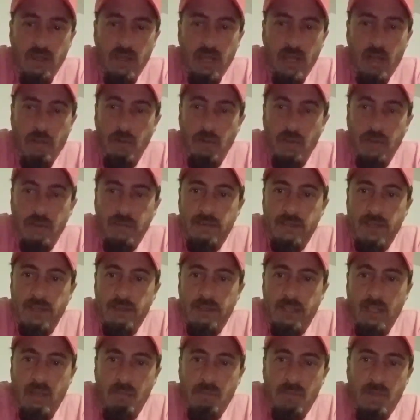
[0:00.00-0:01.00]
I'm going to
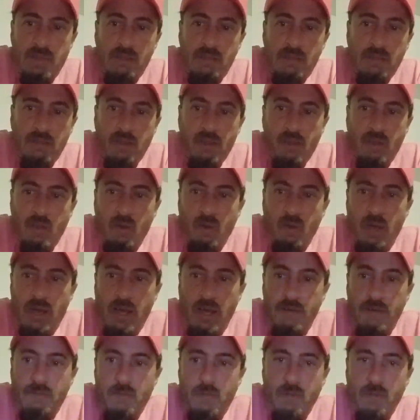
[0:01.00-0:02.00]
set that bitch to go
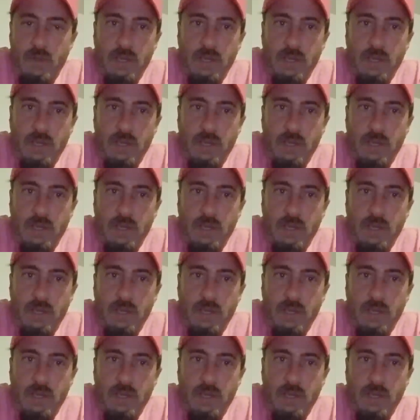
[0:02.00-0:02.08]
off